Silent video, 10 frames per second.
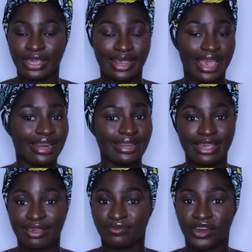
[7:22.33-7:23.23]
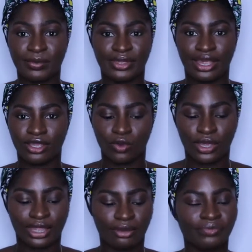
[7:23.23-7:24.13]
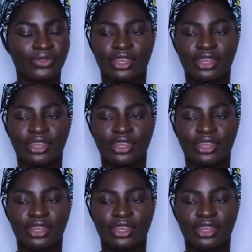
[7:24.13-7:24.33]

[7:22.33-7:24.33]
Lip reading: in any environment that you're in.